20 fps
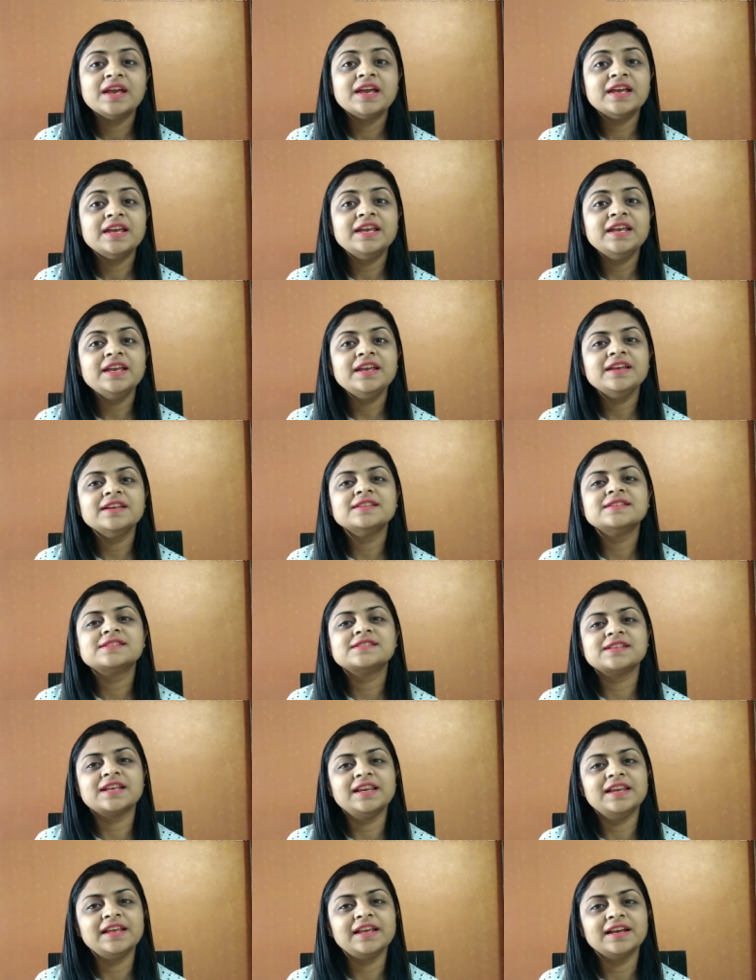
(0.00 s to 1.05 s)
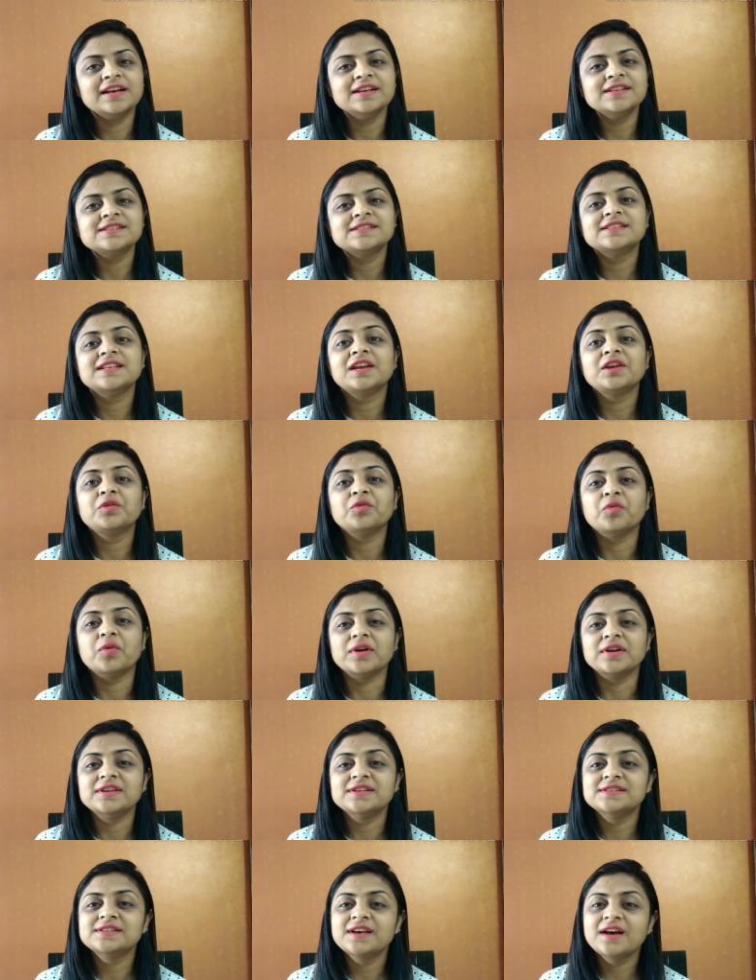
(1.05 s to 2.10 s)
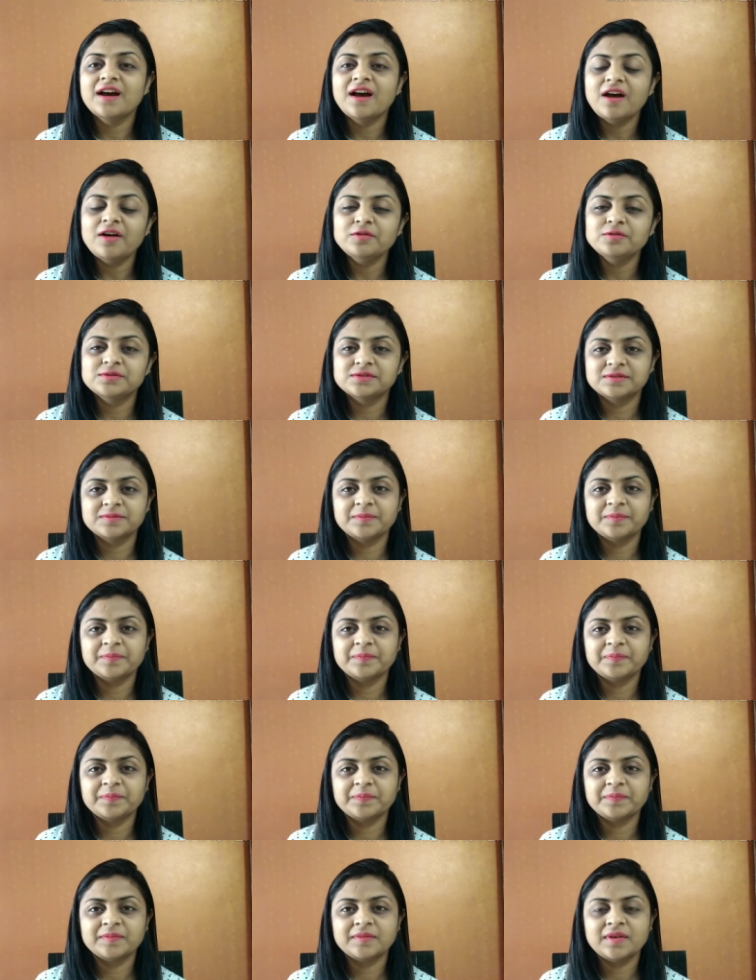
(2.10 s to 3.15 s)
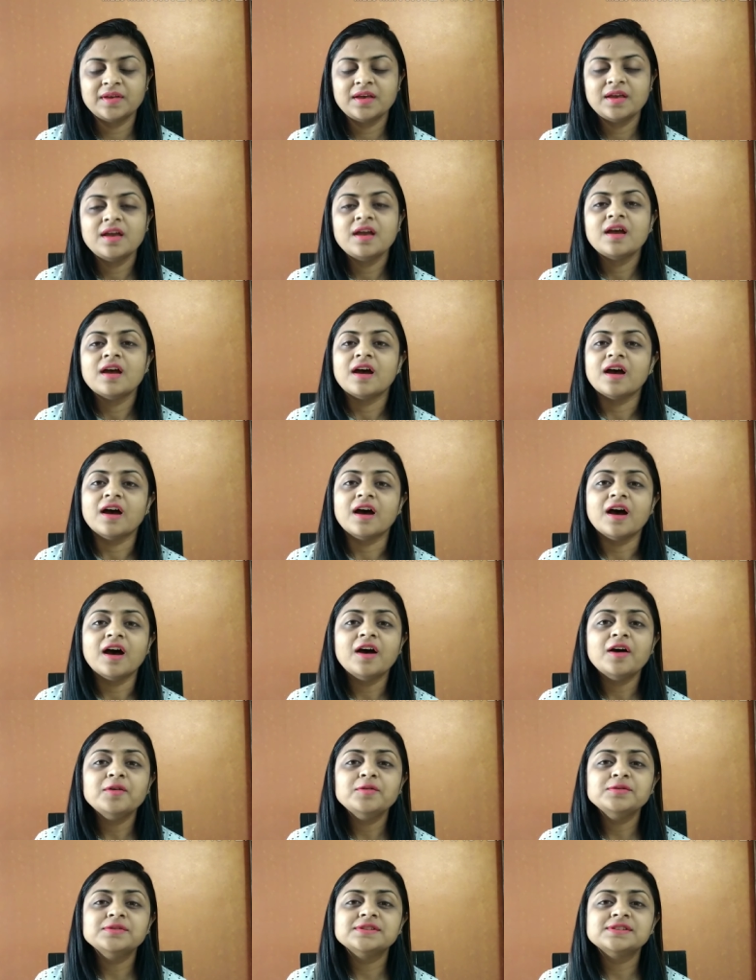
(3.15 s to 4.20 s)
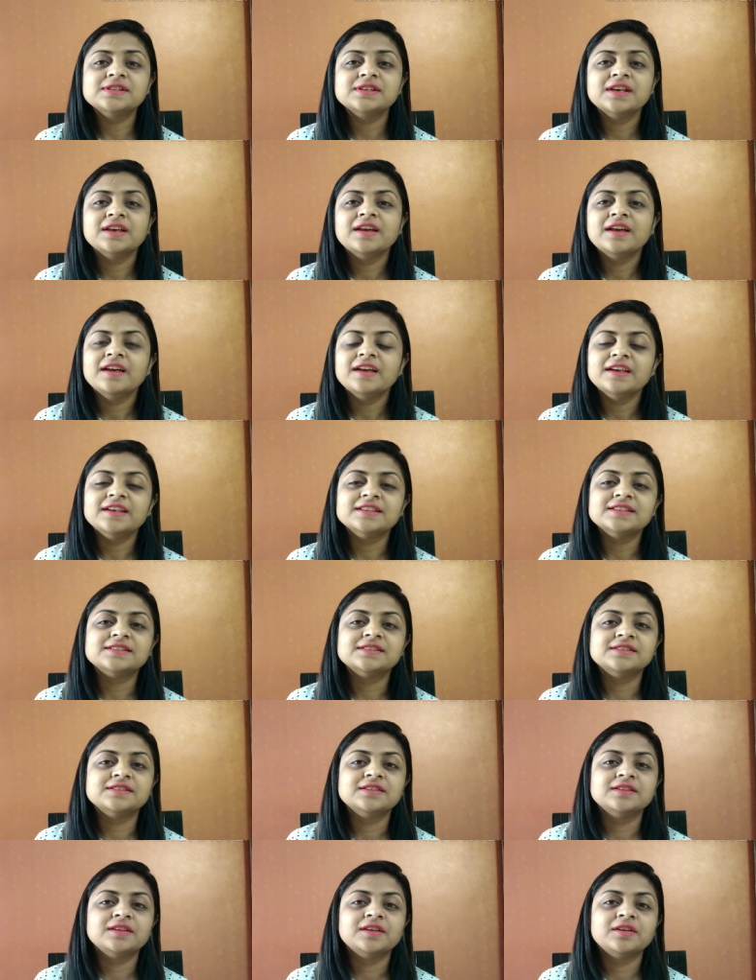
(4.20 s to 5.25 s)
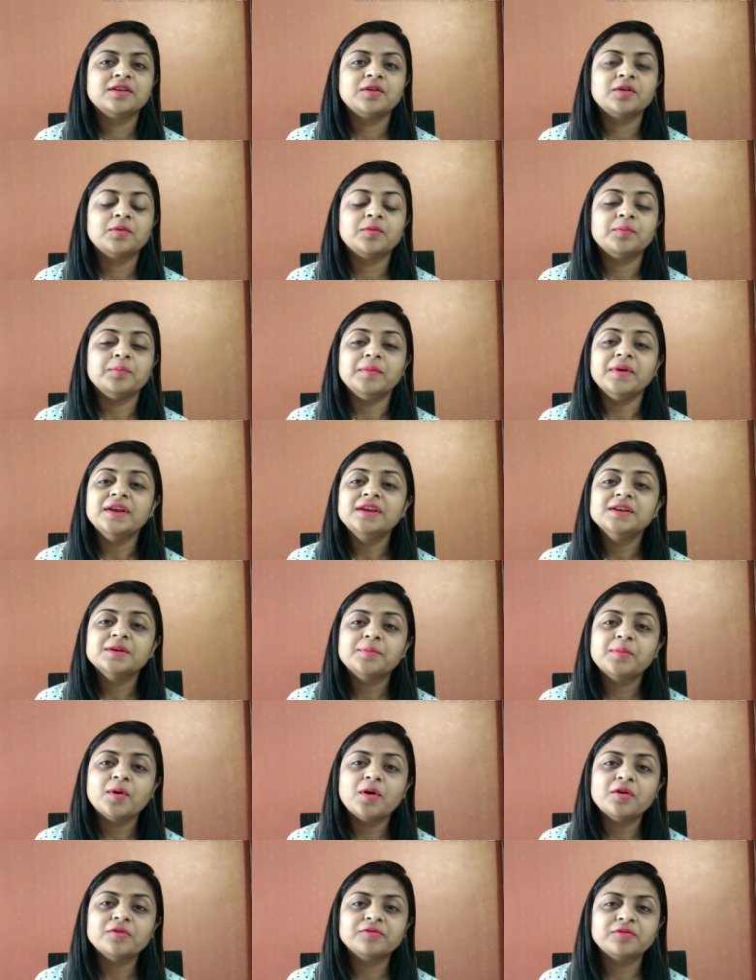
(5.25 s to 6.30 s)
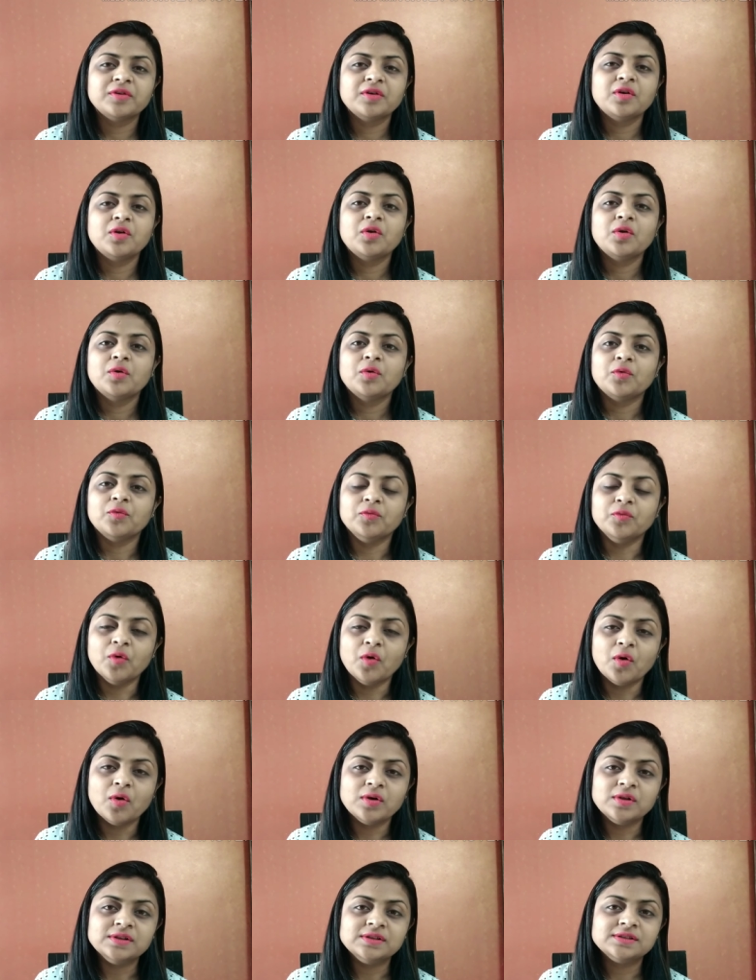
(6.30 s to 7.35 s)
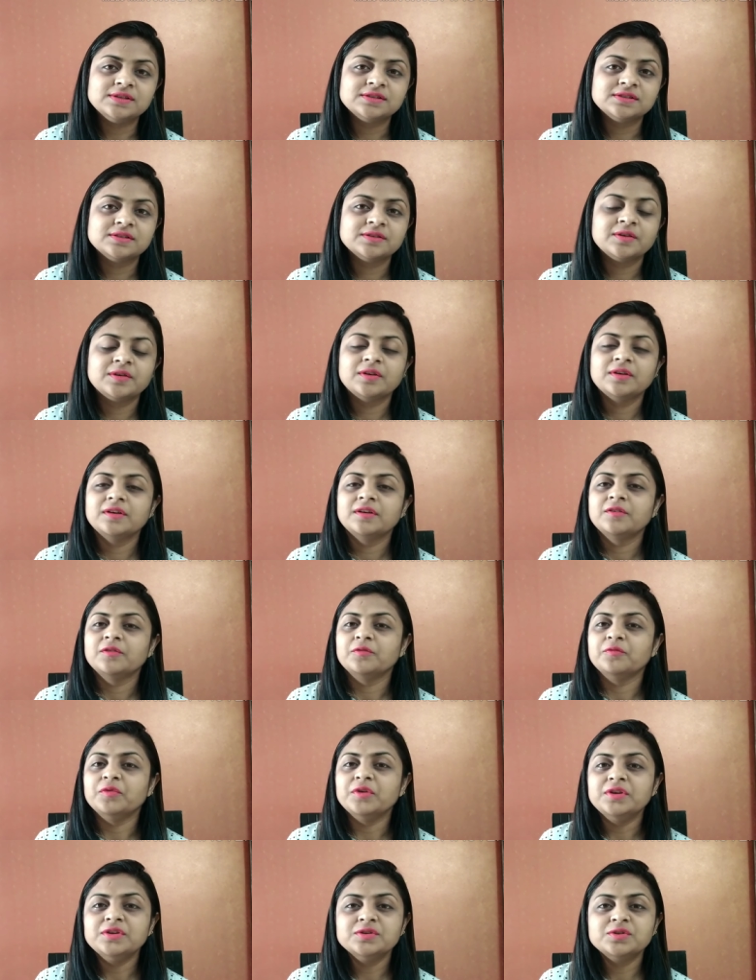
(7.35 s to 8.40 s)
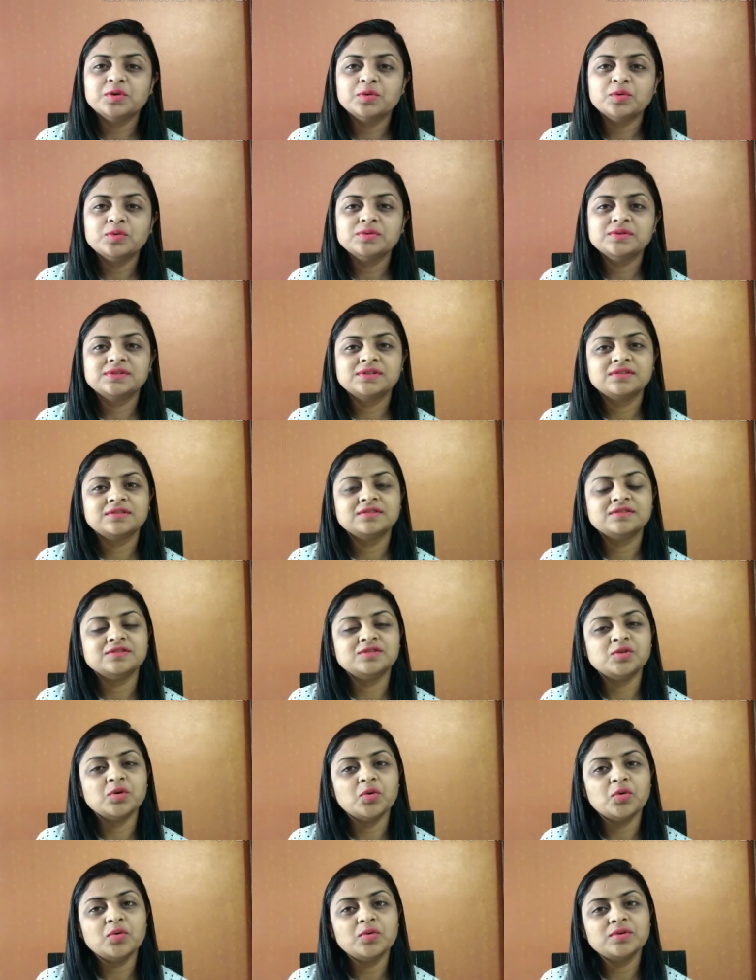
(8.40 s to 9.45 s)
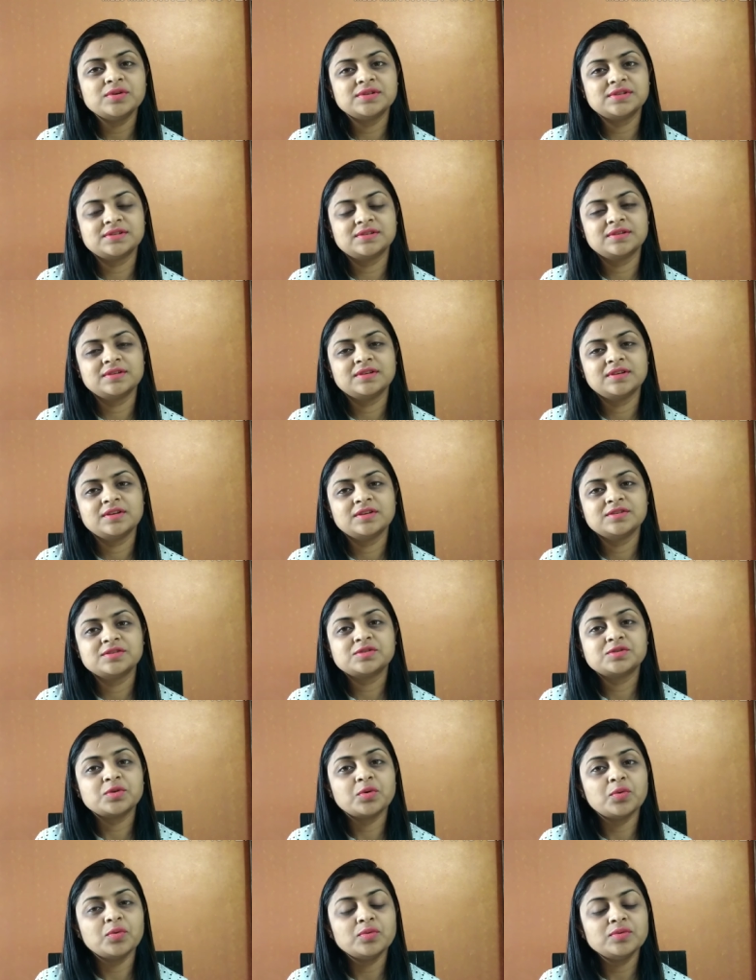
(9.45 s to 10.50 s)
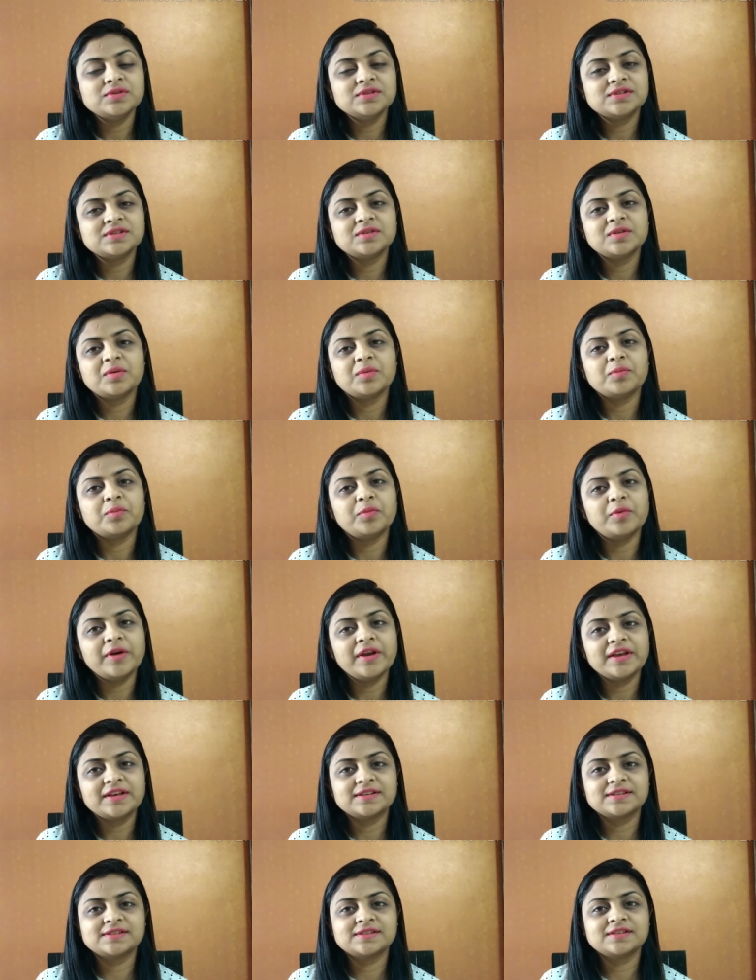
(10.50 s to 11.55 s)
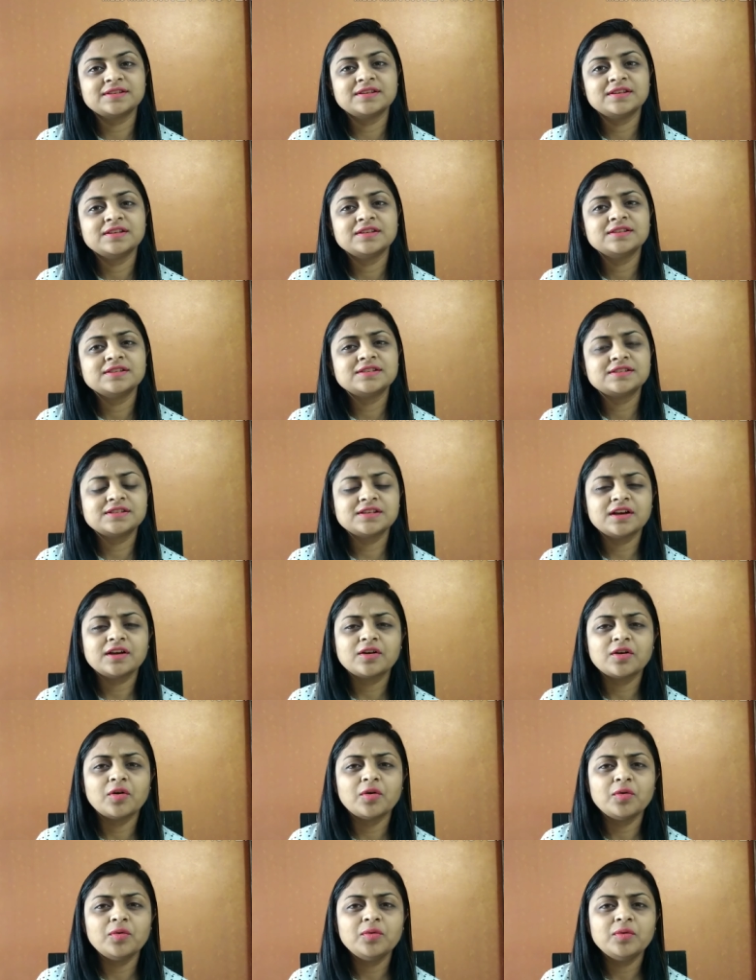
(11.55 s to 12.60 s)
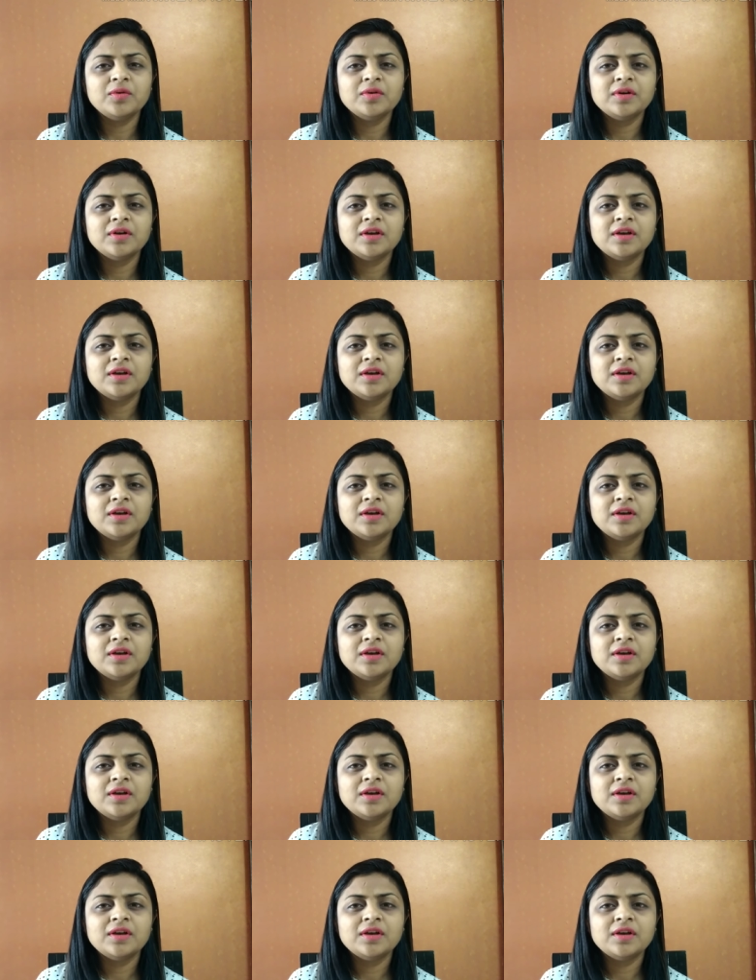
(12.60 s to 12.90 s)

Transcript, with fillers: He is telling us that what is a house? A house is made up of walls, windows, doors, stones, bricks, stucco,